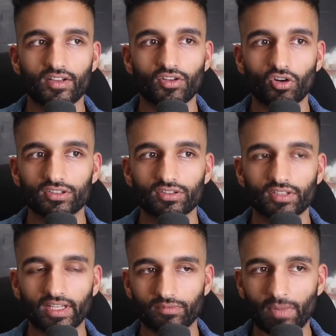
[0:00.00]
you're also
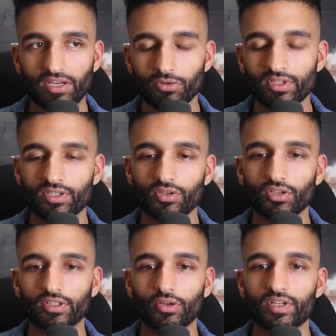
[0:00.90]
like, by doing so,
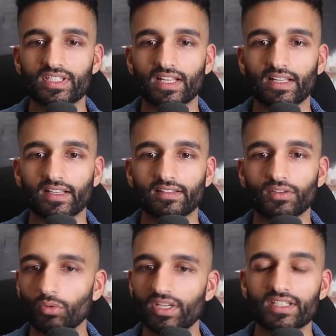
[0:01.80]
you'll notice that like
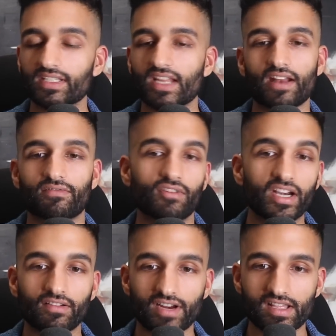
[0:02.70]
the witness is not
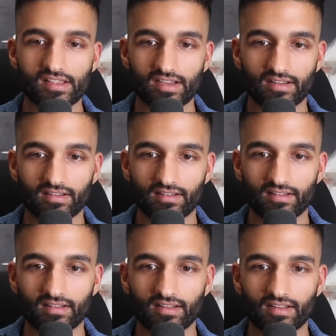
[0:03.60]
afraid of anything.
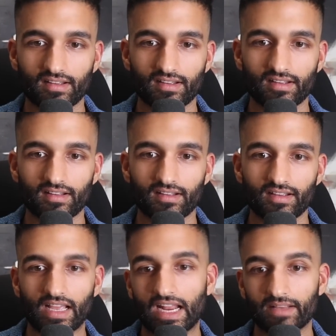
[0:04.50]

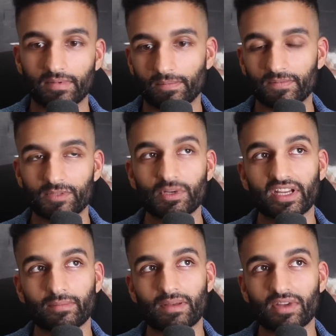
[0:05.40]
And I'm
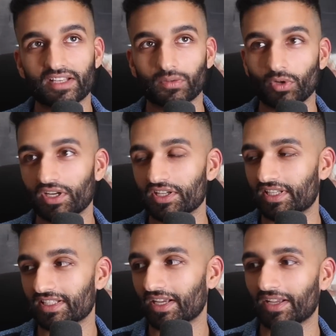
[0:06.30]
speaking maybe as a witness,
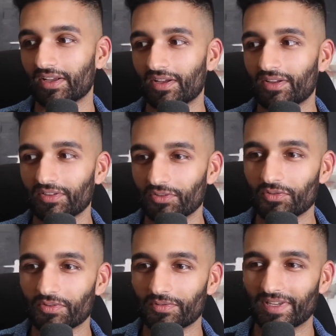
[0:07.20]
as like
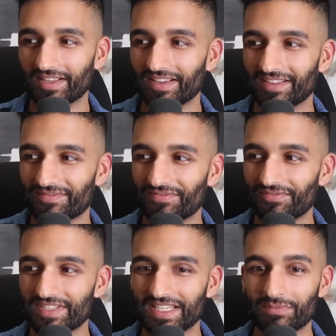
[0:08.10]
you, it
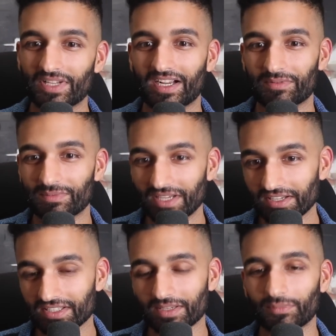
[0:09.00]
seems like I'm speaking
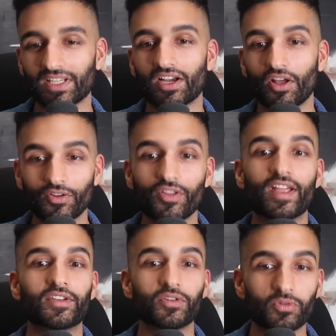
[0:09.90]
to something other
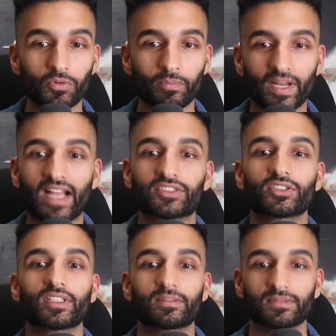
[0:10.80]
than you, but
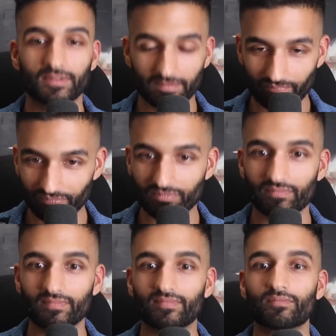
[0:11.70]
actually
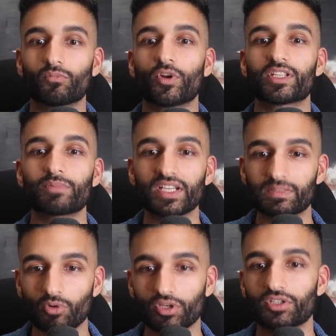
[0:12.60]
what is being
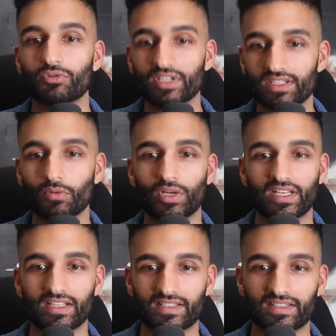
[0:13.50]
spoken to is the
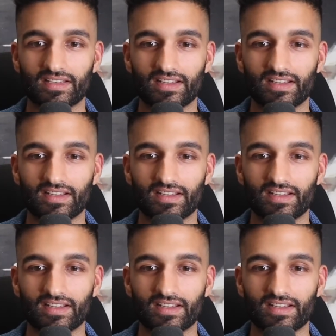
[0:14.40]
witness.